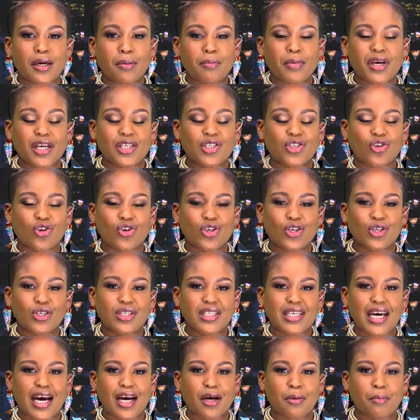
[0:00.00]
Make sure you
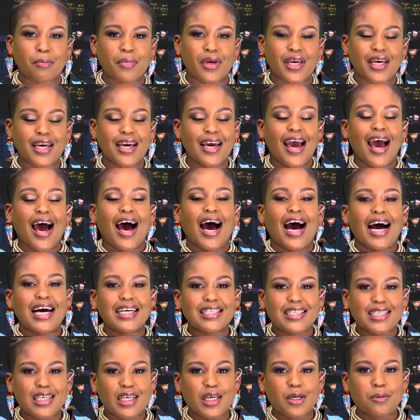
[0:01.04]
tag me
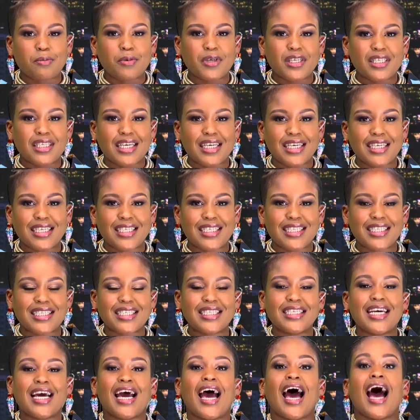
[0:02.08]
at Keep It KISS.